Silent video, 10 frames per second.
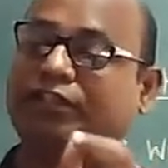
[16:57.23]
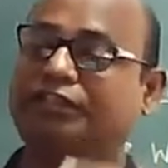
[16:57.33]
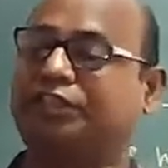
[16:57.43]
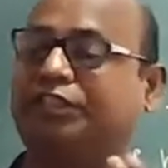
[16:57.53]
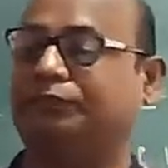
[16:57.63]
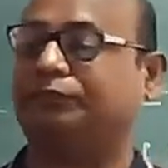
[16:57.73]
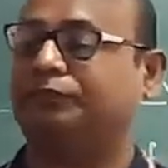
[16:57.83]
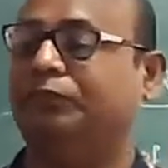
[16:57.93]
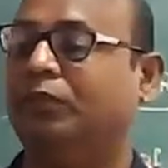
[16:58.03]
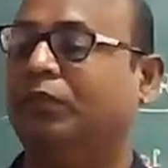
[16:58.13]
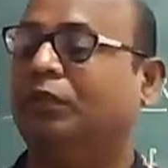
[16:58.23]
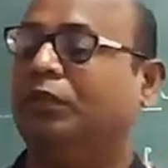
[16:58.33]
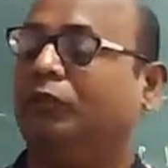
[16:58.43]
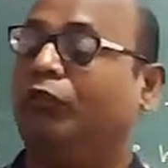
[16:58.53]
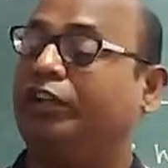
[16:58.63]
nature.
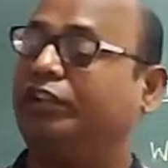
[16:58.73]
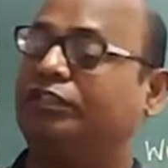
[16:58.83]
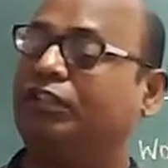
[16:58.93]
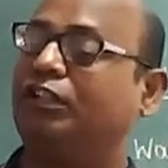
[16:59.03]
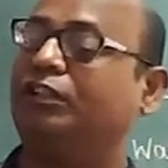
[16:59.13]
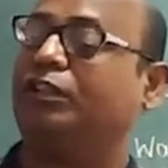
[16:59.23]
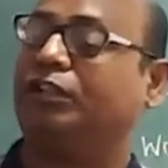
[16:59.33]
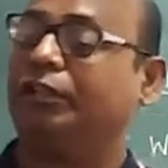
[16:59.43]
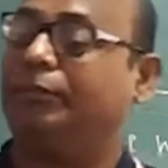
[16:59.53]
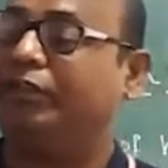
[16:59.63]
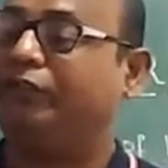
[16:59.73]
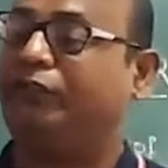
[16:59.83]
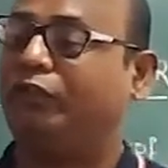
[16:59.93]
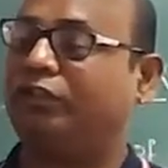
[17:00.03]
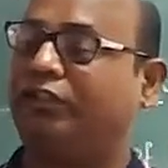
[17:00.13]
What is the remedy
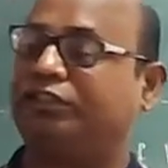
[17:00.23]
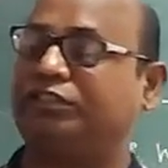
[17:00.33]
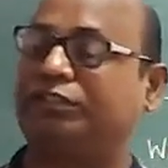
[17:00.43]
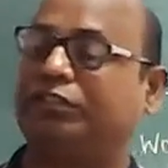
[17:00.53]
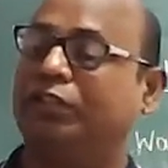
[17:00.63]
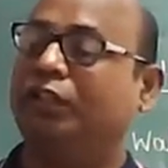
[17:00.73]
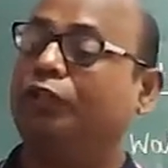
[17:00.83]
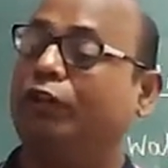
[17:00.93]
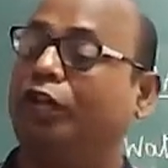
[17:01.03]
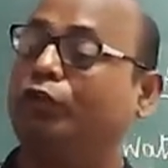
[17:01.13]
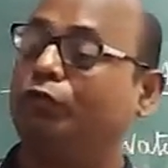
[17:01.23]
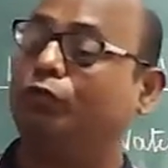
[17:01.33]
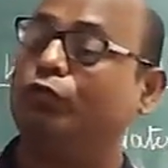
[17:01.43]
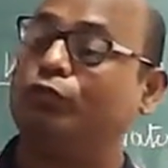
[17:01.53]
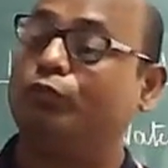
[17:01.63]
for this? You have to
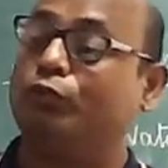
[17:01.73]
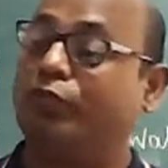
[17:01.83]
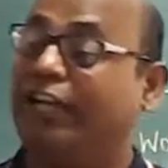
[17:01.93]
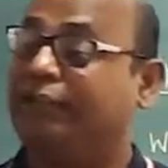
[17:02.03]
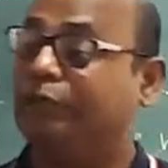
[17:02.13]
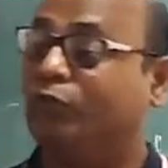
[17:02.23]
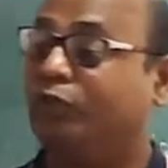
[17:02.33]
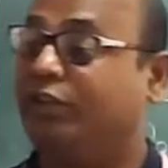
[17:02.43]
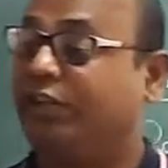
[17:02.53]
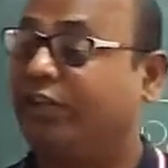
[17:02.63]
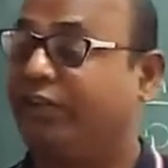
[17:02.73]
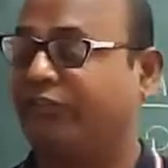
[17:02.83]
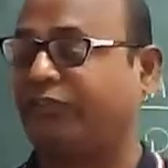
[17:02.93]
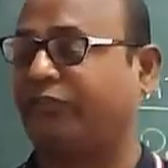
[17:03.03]
grow more and more trees.